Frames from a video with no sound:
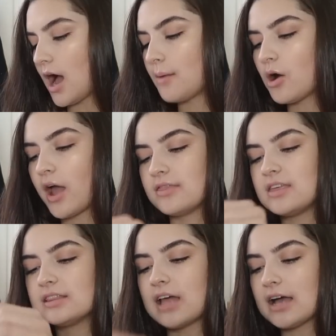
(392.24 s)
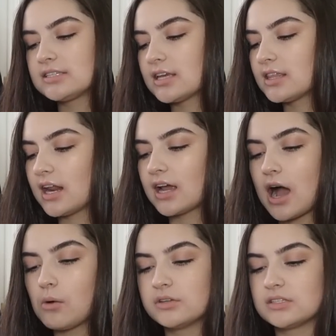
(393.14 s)
Um, okay, the last thing that I
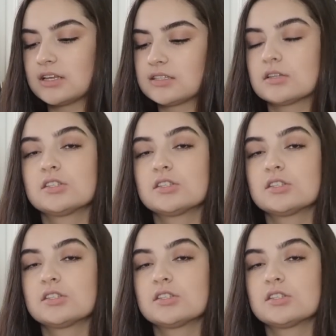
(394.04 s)
got was this